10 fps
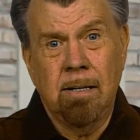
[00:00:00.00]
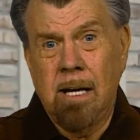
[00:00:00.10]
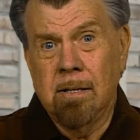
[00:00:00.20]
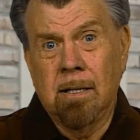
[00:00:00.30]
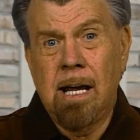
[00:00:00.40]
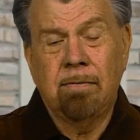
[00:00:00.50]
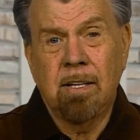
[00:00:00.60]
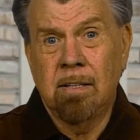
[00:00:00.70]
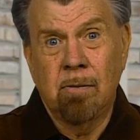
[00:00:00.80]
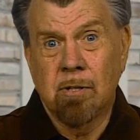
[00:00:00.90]
and the life
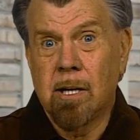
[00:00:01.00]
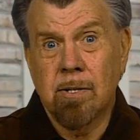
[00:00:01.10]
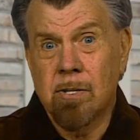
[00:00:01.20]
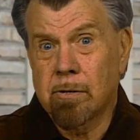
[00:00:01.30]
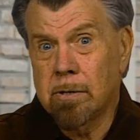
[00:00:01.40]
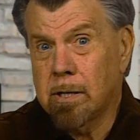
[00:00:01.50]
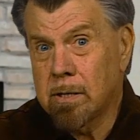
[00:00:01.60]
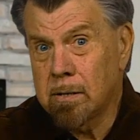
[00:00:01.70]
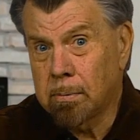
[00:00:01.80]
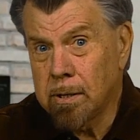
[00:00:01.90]
that those lessons are
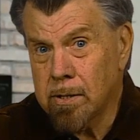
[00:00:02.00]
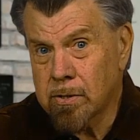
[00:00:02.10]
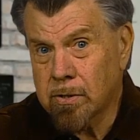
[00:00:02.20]
intended to bring us